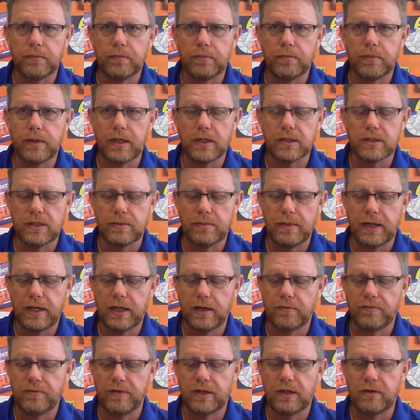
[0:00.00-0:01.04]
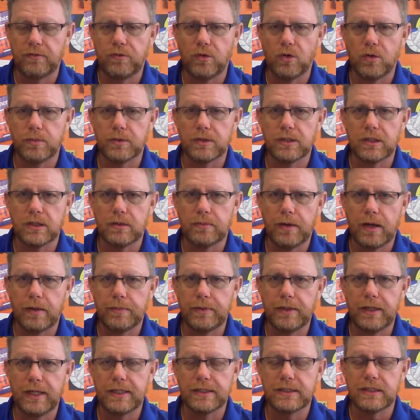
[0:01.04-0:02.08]
because they make up 54% of the
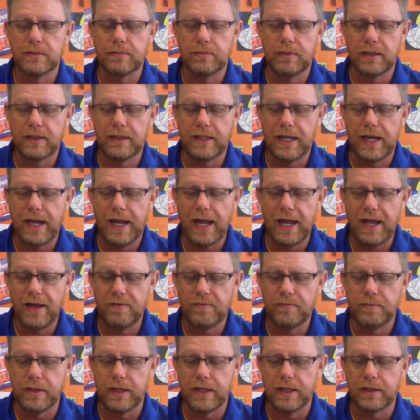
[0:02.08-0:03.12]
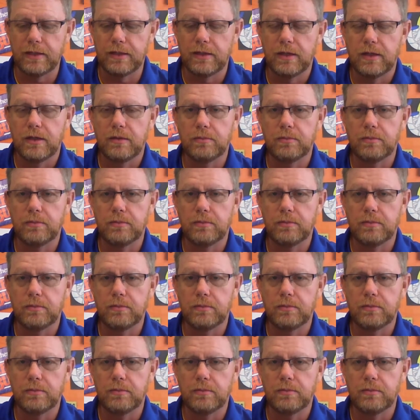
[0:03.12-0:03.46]
population, but they have been